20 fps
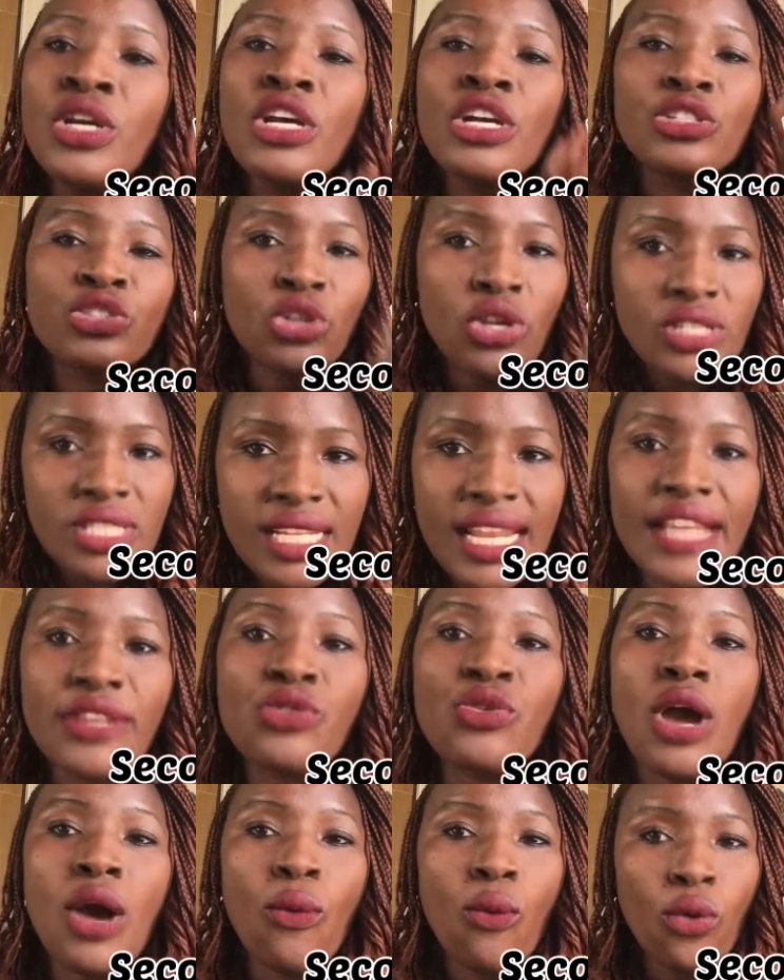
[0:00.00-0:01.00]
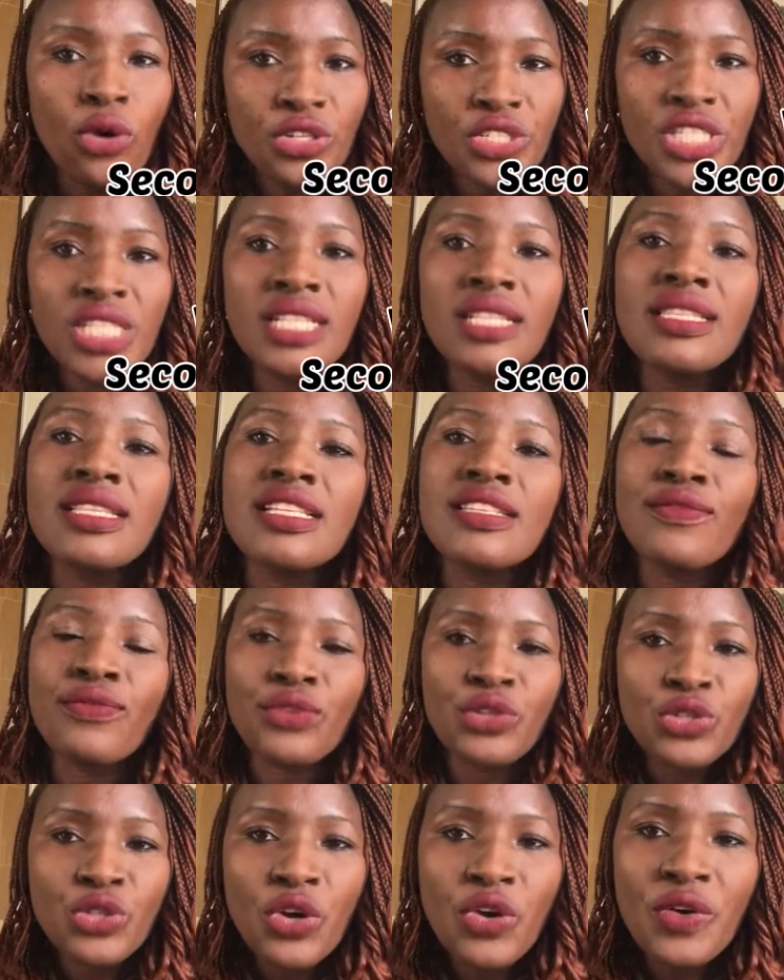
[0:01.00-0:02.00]
Just like you are watching this
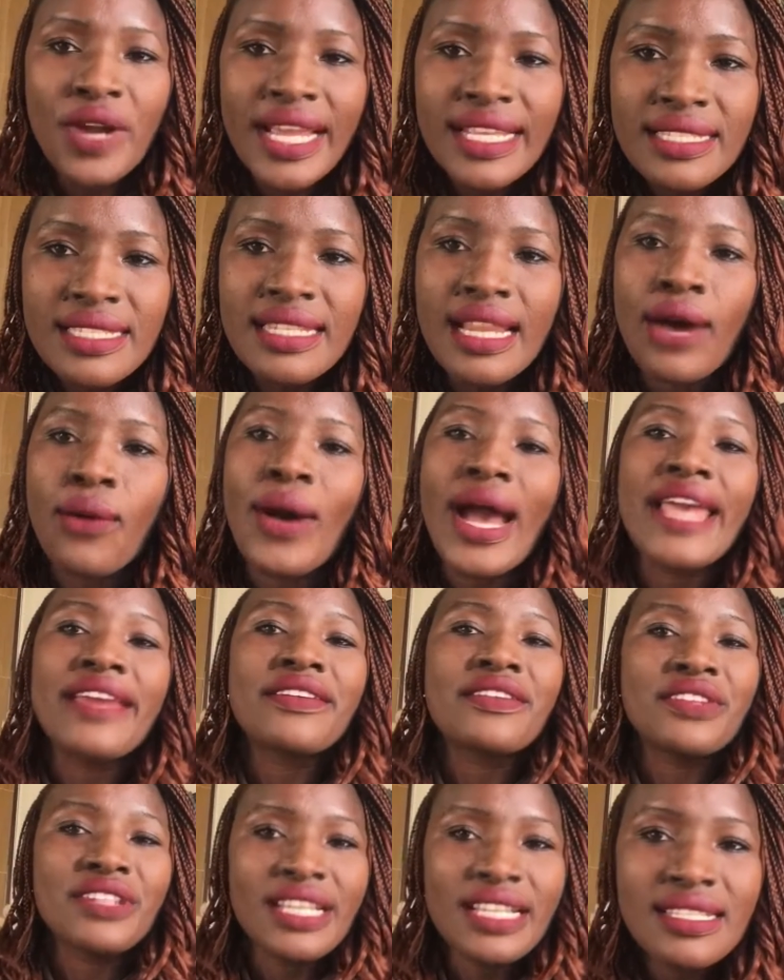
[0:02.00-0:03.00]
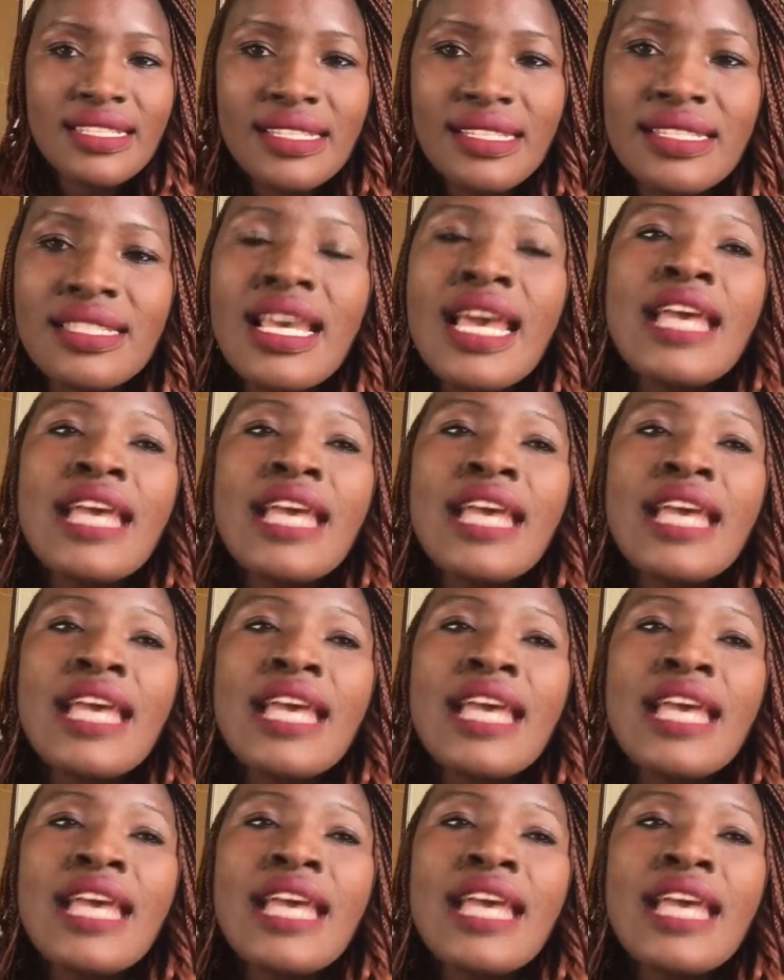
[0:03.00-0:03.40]
video right now, I create it.